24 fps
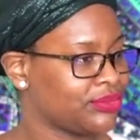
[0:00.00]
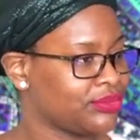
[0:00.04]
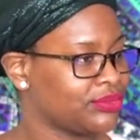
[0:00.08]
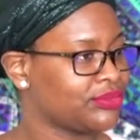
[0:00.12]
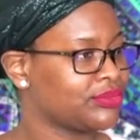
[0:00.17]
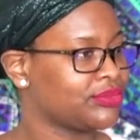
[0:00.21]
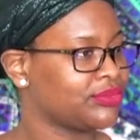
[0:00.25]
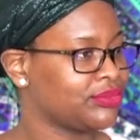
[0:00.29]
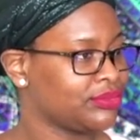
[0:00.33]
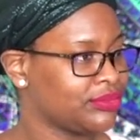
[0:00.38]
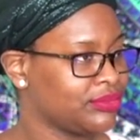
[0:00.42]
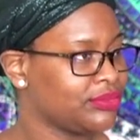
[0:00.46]

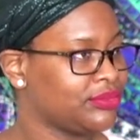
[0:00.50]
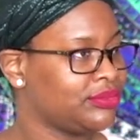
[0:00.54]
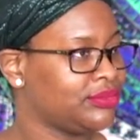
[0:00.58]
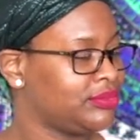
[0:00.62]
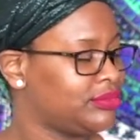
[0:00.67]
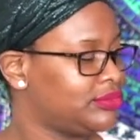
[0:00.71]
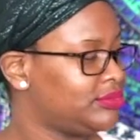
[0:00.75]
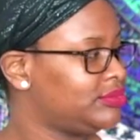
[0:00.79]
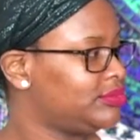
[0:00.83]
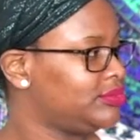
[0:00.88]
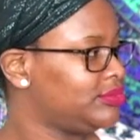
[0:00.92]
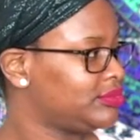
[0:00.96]

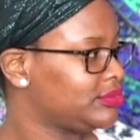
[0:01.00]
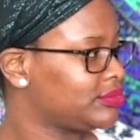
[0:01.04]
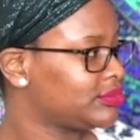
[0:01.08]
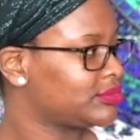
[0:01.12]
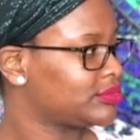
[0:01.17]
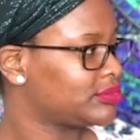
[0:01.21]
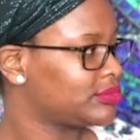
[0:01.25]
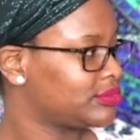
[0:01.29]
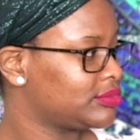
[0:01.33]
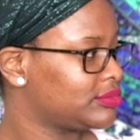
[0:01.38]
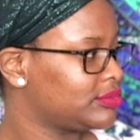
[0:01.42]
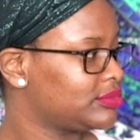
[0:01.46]

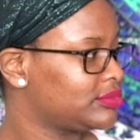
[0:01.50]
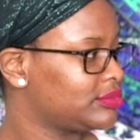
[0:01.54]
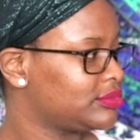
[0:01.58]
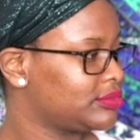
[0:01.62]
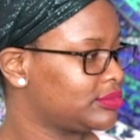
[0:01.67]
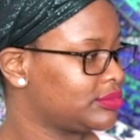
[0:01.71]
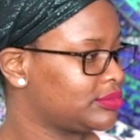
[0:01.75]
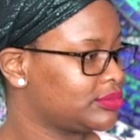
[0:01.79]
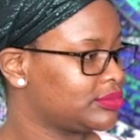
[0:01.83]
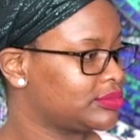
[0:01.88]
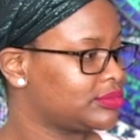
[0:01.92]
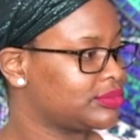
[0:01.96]

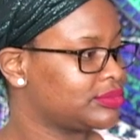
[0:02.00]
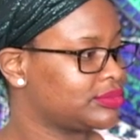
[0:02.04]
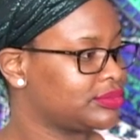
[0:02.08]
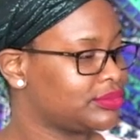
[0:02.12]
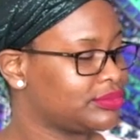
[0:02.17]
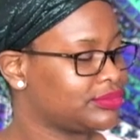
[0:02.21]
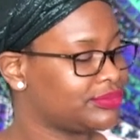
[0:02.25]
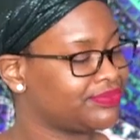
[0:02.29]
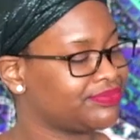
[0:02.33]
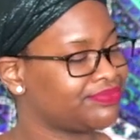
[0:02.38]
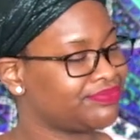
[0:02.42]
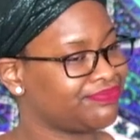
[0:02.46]

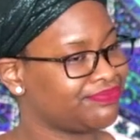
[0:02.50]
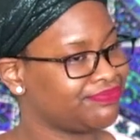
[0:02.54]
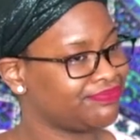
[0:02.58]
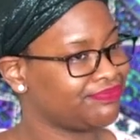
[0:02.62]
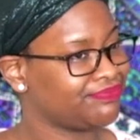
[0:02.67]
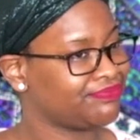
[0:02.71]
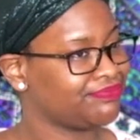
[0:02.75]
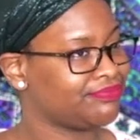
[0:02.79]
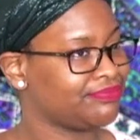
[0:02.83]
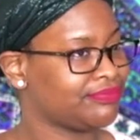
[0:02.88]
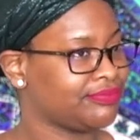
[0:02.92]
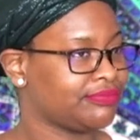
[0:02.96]

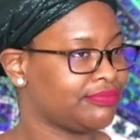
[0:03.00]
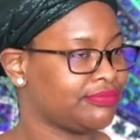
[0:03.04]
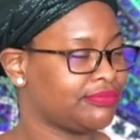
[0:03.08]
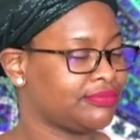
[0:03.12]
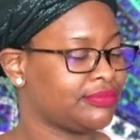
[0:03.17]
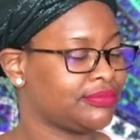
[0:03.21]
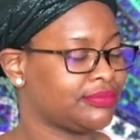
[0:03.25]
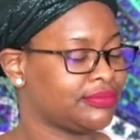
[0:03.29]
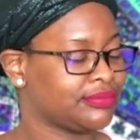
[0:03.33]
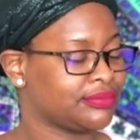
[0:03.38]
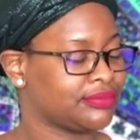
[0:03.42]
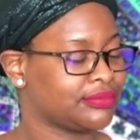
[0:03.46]

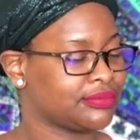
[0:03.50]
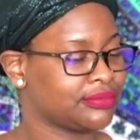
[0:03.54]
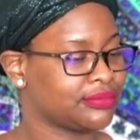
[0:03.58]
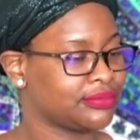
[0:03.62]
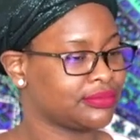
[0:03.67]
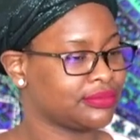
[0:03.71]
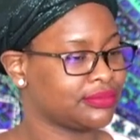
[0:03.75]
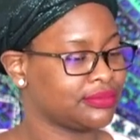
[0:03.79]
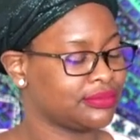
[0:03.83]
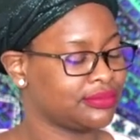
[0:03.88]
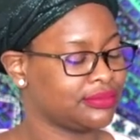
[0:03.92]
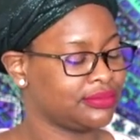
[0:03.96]

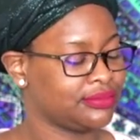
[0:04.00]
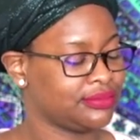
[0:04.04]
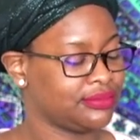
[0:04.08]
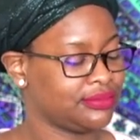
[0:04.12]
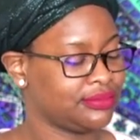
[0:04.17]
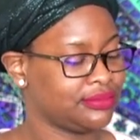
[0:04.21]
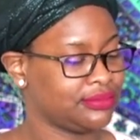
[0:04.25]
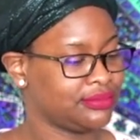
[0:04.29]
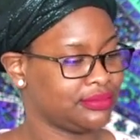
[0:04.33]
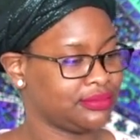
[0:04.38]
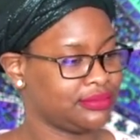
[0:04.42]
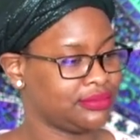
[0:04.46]

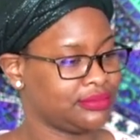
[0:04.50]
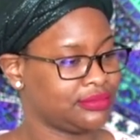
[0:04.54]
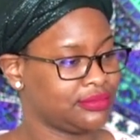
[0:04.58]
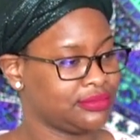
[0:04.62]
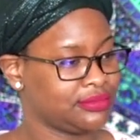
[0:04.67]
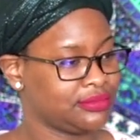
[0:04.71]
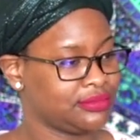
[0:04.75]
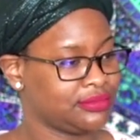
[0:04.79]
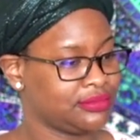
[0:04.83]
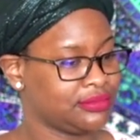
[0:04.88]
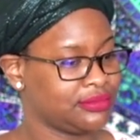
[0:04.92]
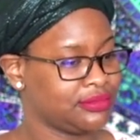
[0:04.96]

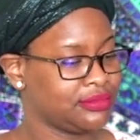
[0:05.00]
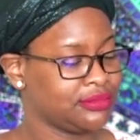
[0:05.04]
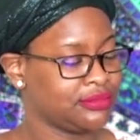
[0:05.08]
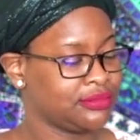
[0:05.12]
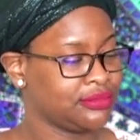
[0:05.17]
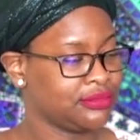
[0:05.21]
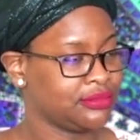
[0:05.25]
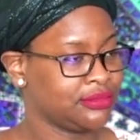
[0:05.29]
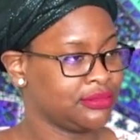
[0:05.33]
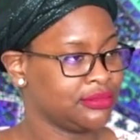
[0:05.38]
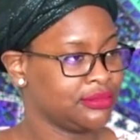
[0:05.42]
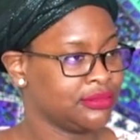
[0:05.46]

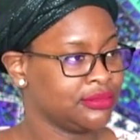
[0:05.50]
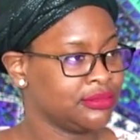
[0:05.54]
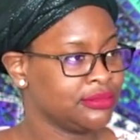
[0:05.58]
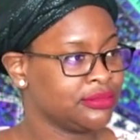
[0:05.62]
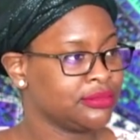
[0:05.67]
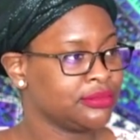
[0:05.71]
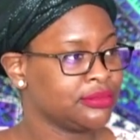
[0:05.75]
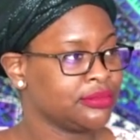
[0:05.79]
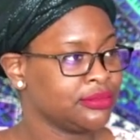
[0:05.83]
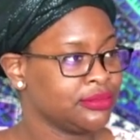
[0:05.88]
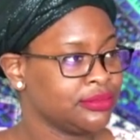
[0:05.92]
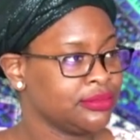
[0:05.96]

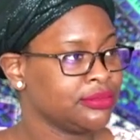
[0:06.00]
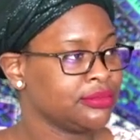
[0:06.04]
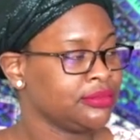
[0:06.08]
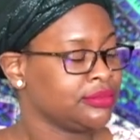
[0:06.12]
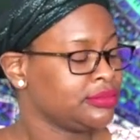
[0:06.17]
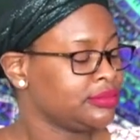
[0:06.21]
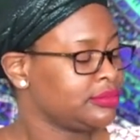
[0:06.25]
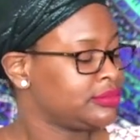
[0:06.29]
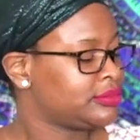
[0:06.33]
(silent)